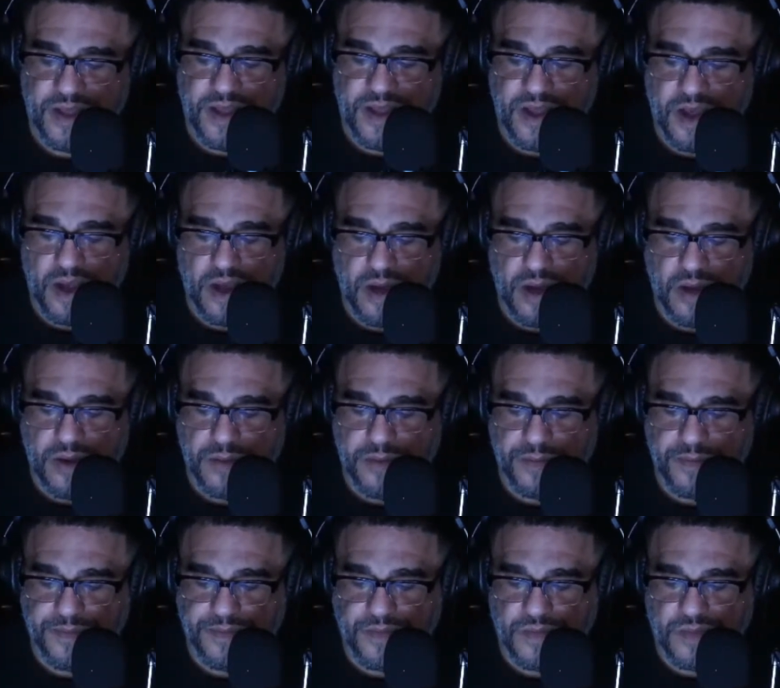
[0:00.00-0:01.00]

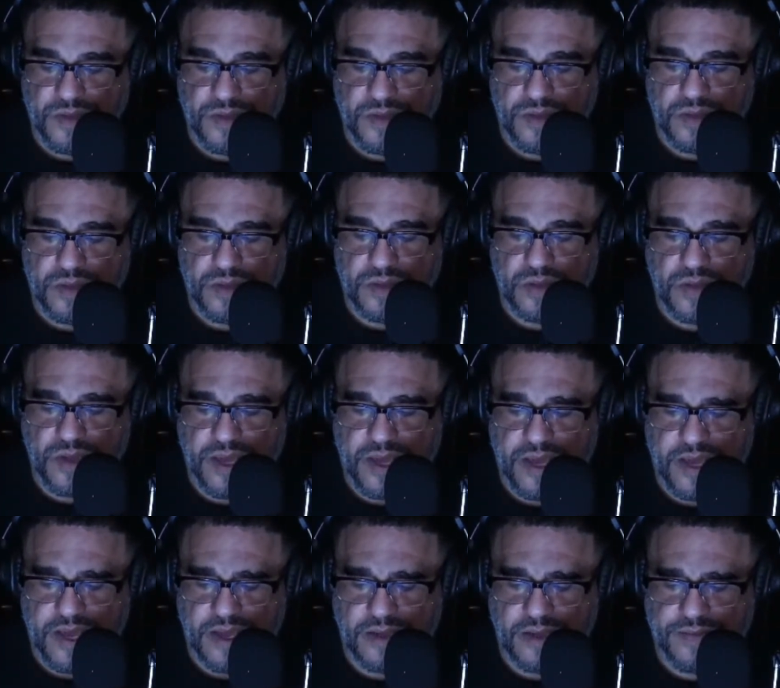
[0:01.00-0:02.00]
So
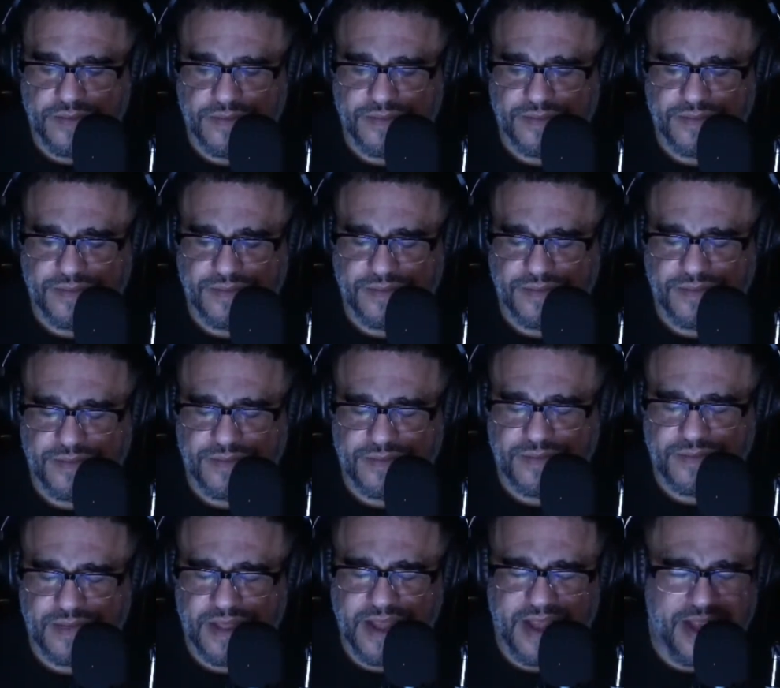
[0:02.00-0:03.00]
yeah,
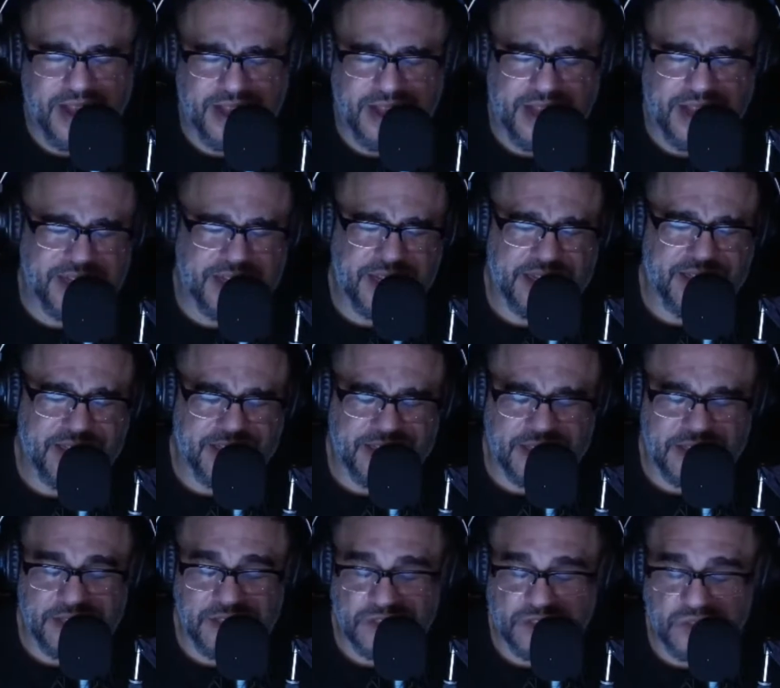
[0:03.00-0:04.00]
I think that
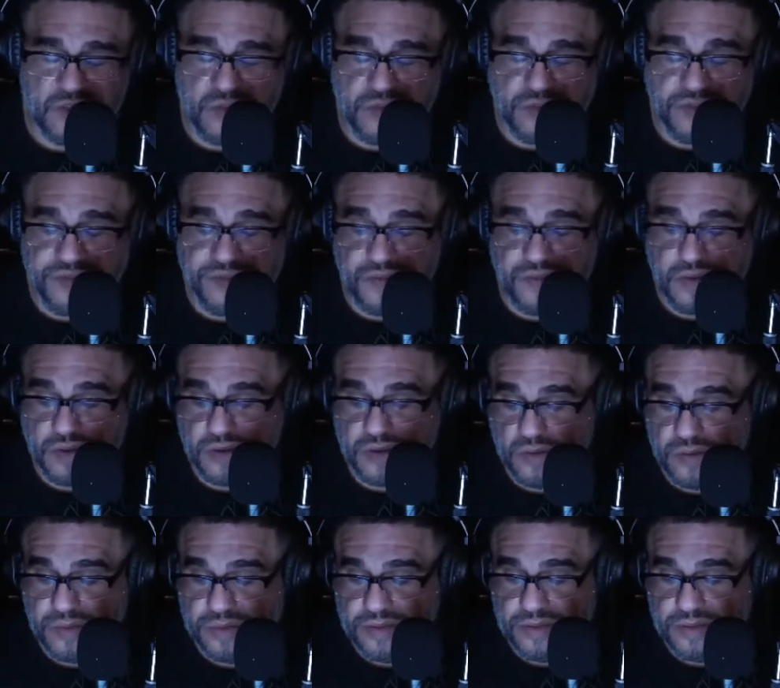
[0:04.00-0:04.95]
just threw me for a loop.